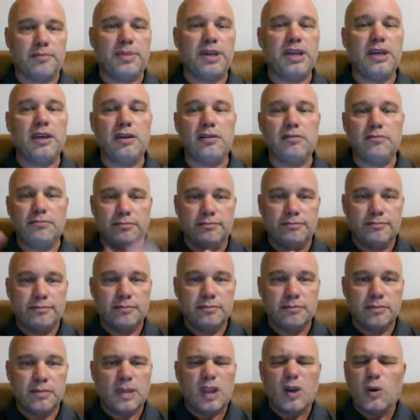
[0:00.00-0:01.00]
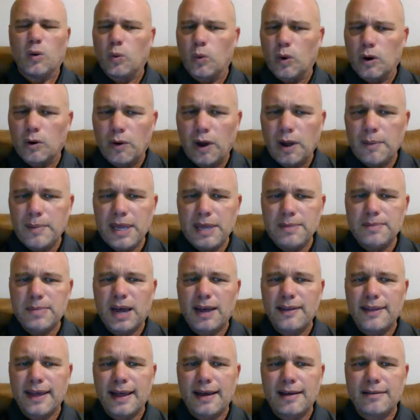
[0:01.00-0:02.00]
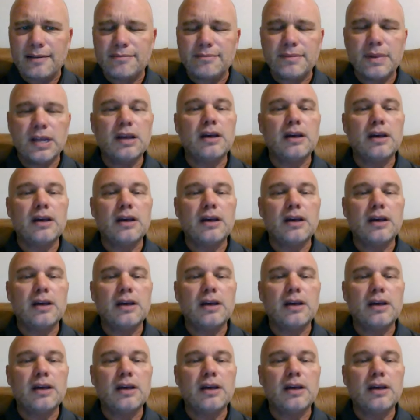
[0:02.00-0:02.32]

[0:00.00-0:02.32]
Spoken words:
be. What do I mean by that?